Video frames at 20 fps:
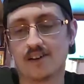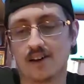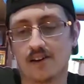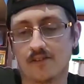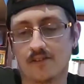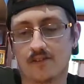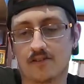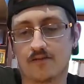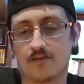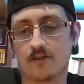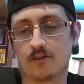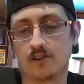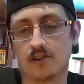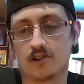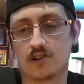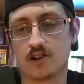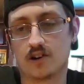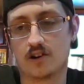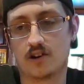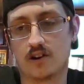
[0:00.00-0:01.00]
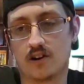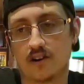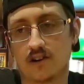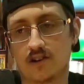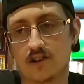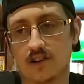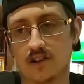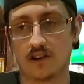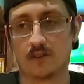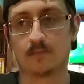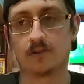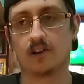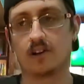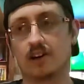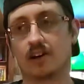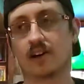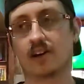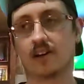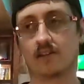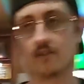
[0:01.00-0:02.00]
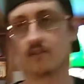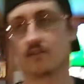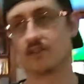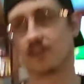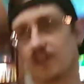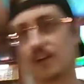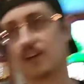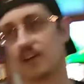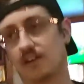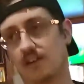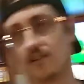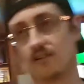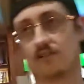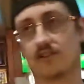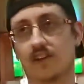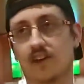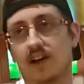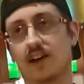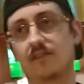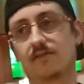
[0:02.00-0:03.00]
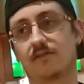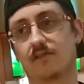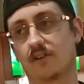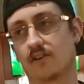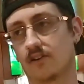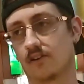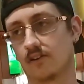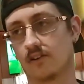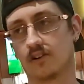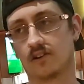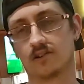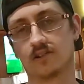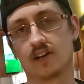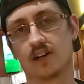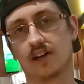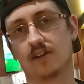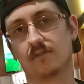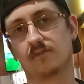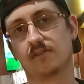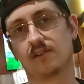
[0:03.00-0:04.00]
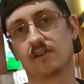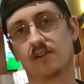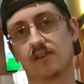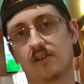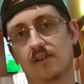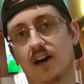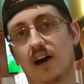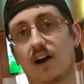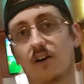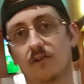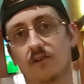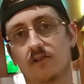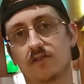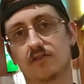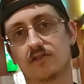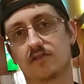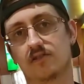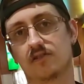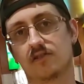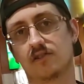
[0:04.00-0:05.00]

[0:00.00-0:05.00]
if it's fully charged and you unplug it, it'll stay it'll stay on for a long time, hours.